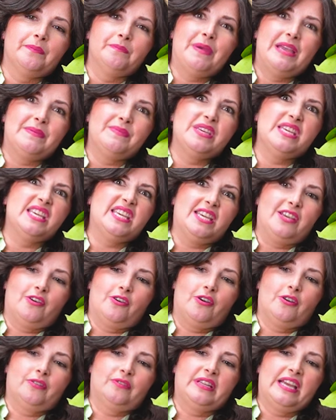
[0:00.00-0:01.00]
maybe
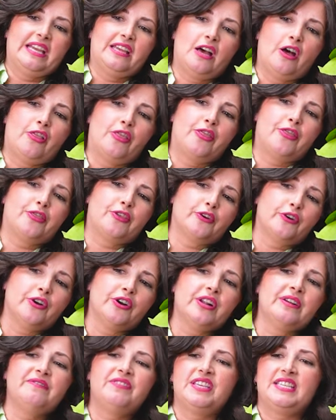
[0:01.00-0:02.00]
here, like a
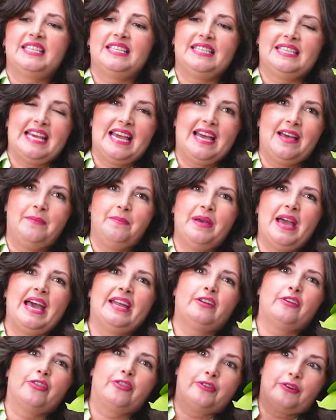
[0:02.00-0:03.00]
third of the stem
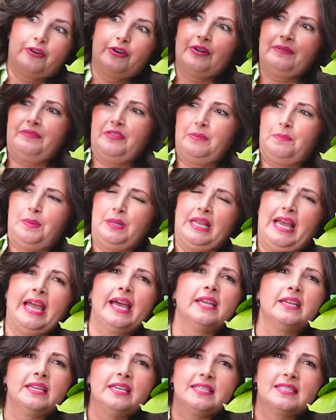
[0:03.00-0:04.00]
and a third of the
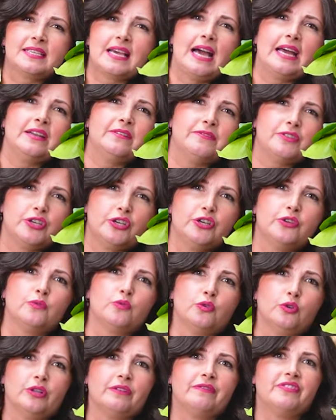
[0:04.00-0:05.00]
plant is kind of the good
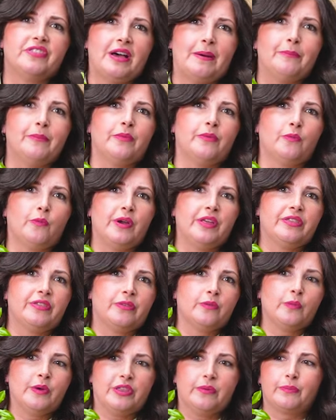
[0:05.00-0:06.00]
rule of thumb with,
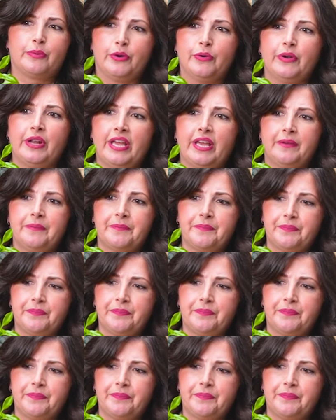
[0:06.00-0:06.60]
with pruning.